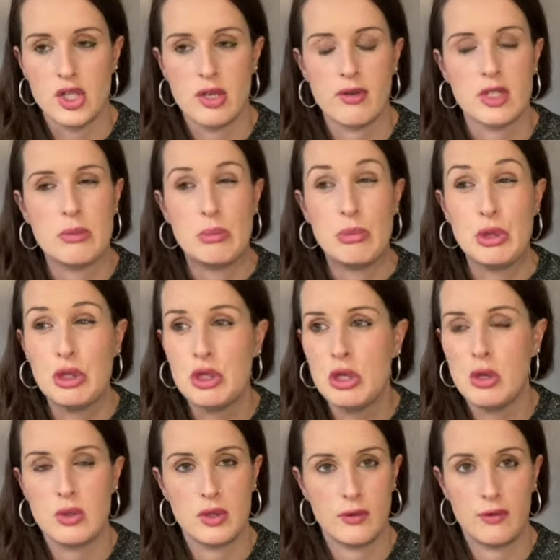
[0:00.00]
There are some
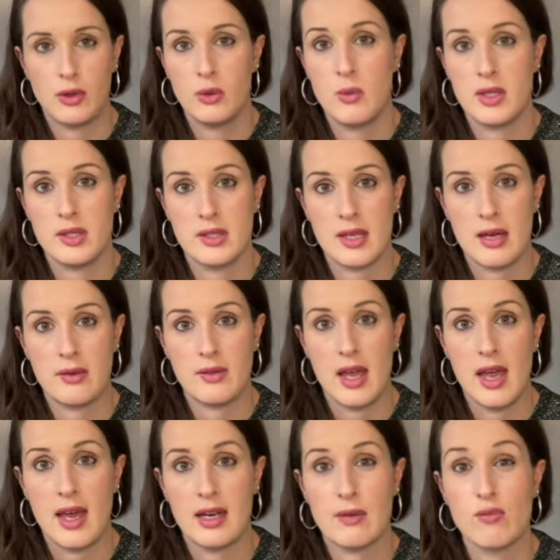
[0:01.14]
beautiful ones out
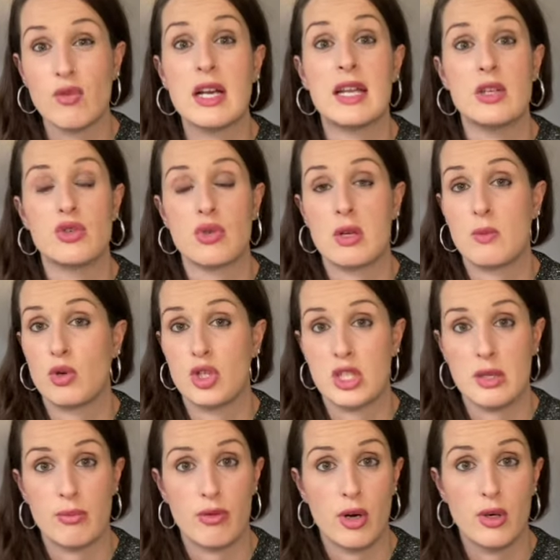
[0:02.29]
there, and I'm really enjoying watching the
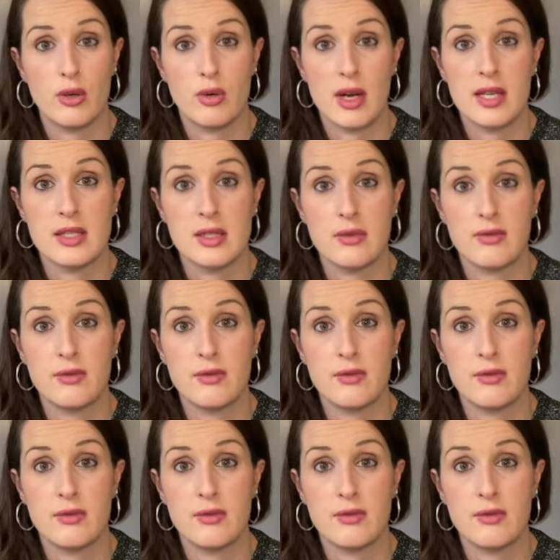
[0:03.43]
progress of,